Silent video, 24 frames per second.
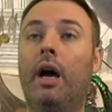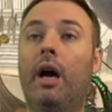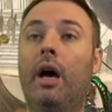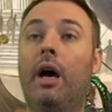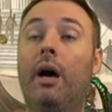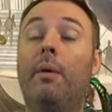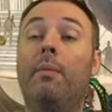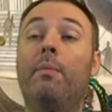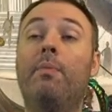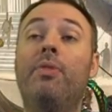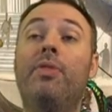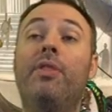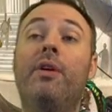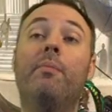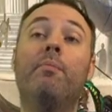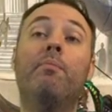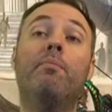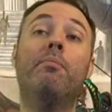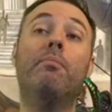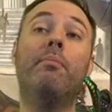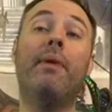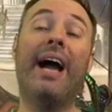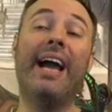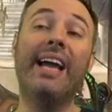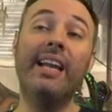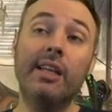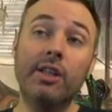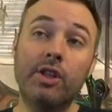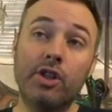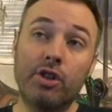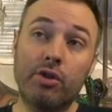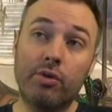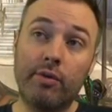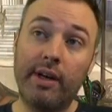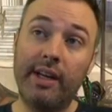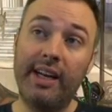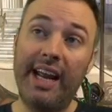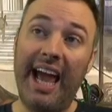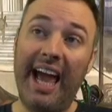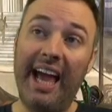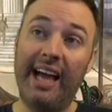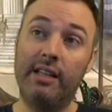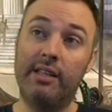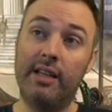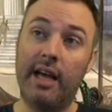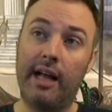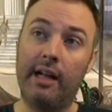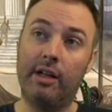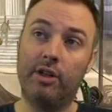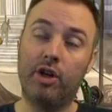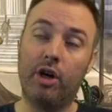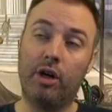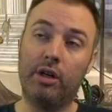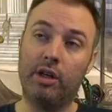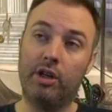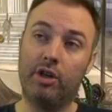Uh, the minus three to exile